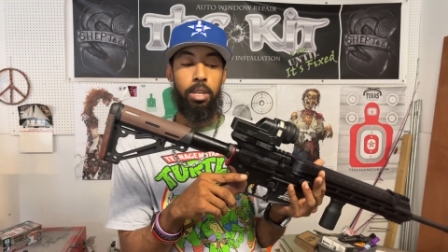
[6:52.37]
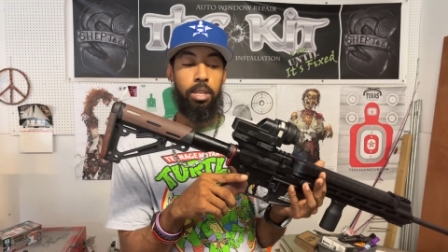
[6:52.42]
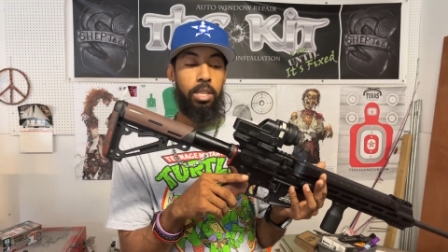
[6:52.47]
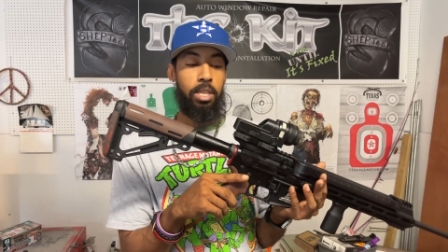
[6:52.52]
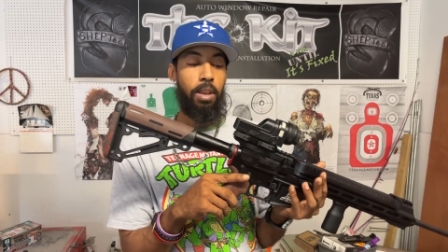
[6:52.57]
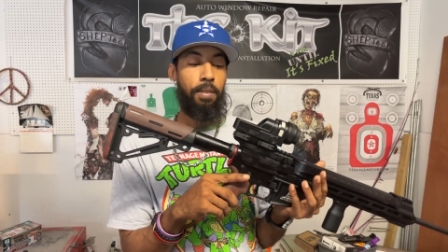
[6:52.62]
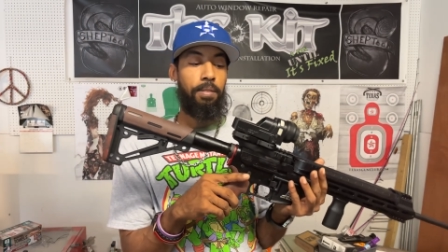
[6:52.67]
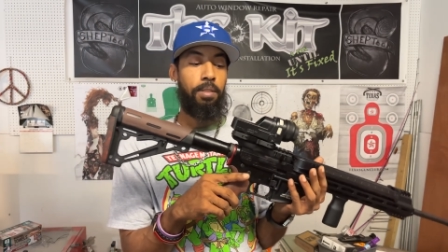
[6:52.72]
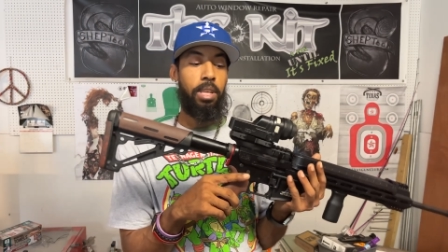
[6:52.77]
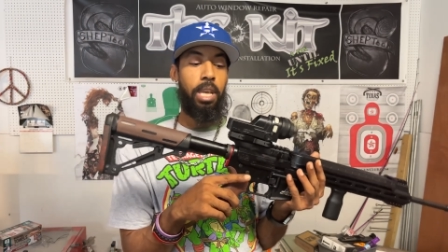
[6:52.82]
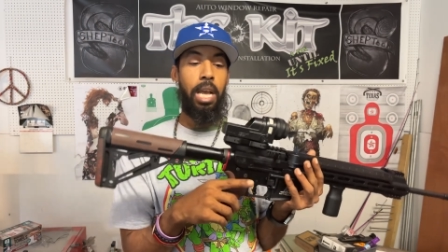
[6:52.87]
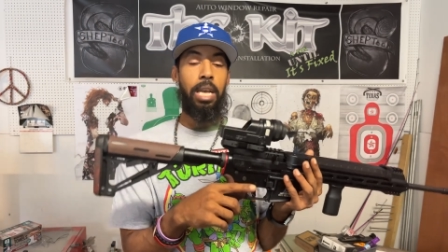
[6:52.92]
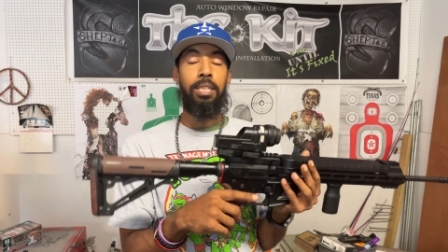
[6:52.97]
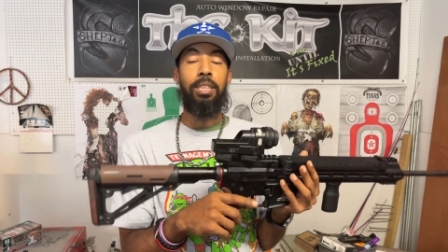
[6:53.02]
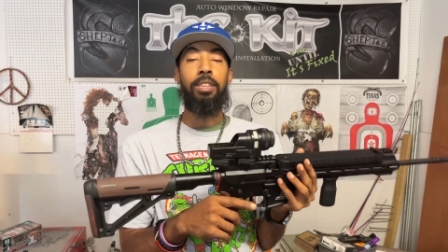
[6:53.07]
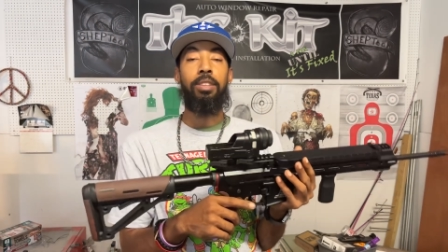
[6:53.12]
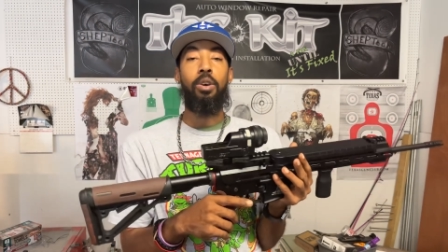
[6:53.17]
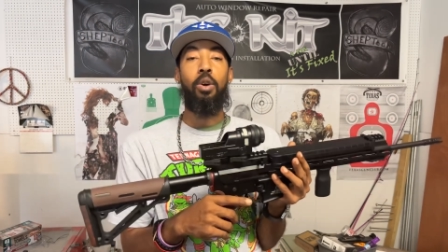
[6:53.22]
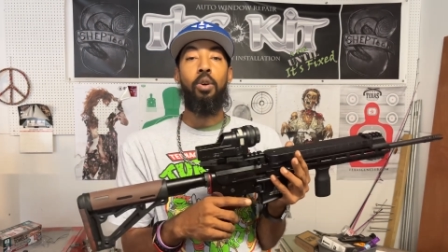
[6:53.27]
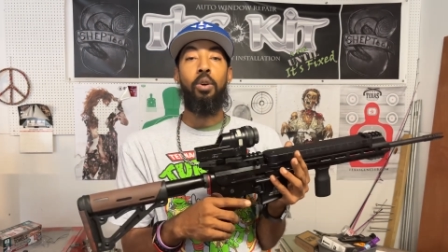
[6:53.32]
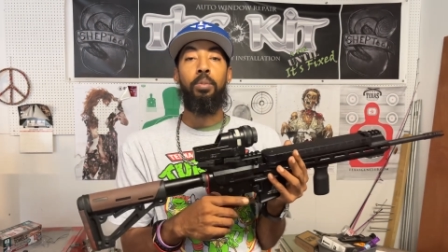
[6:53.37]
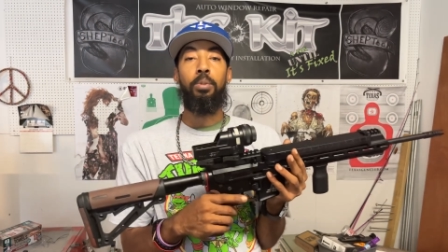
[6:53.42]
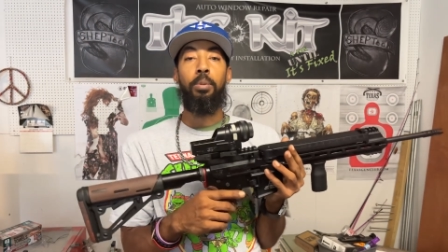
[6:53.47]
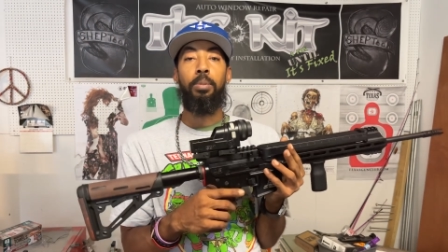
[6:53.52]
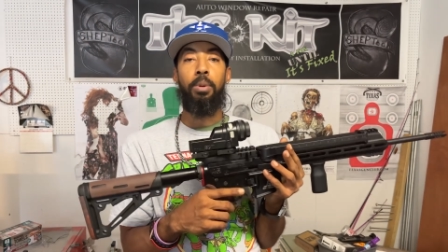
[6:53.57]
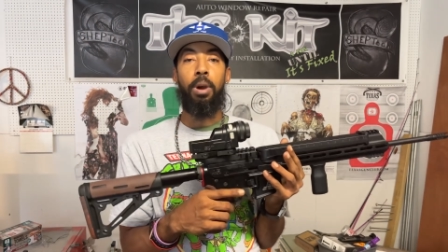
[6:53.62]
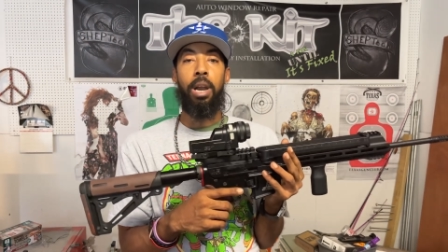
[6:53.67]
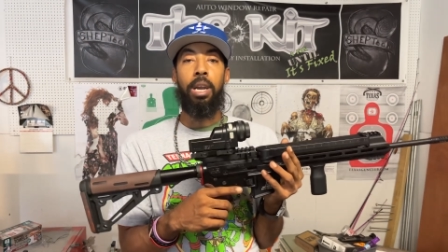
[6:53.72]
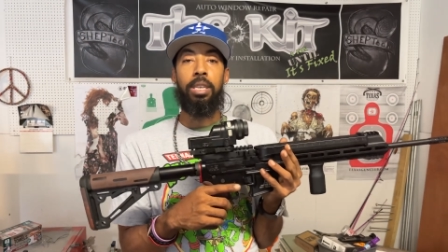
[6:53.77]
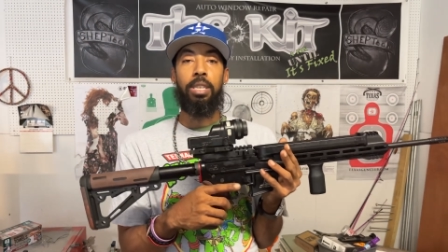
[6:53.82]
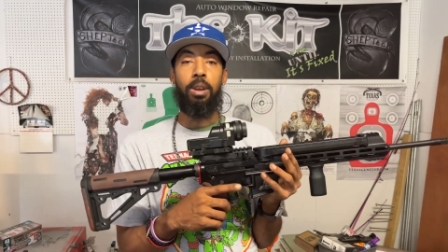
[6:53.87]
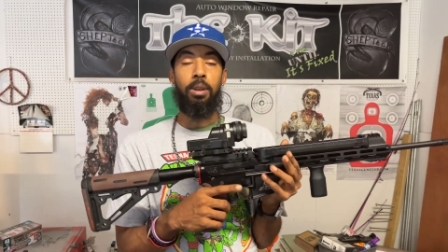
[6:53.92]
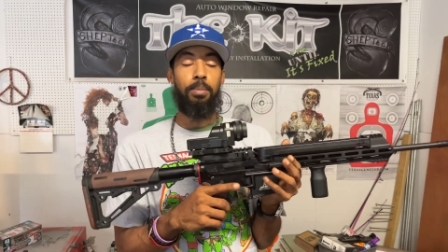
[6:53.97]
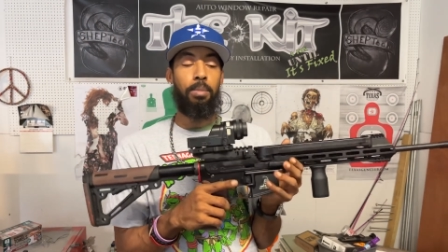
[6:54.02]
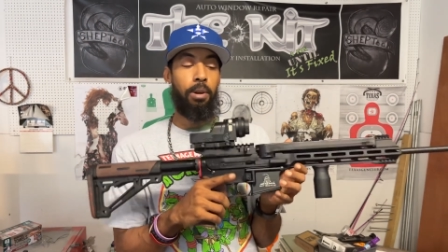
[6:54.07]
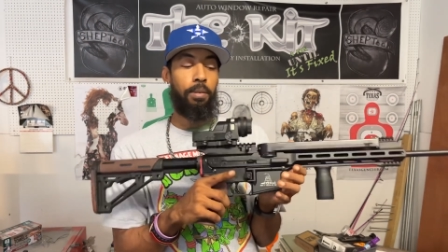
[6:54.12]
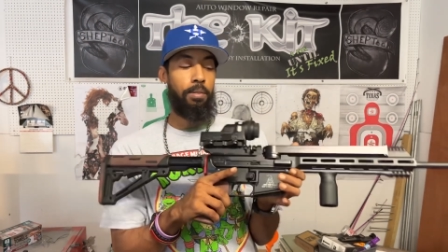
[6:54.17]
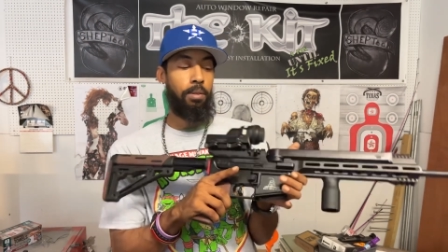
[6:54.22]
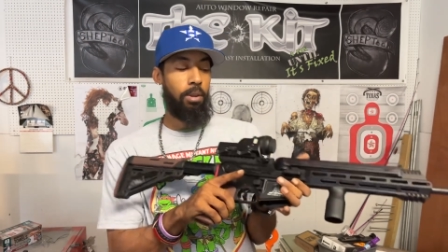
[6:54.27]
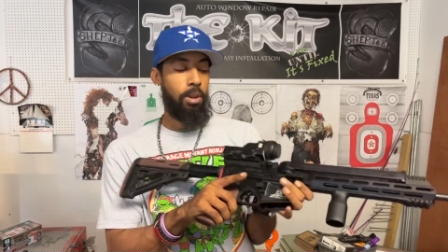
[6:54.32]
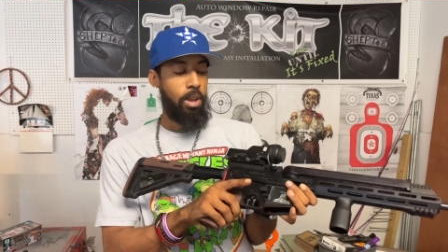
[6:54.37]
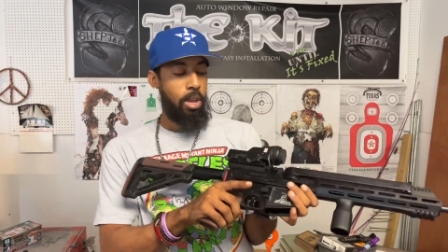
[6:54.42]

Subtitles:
definitely has its own proprietary buffer.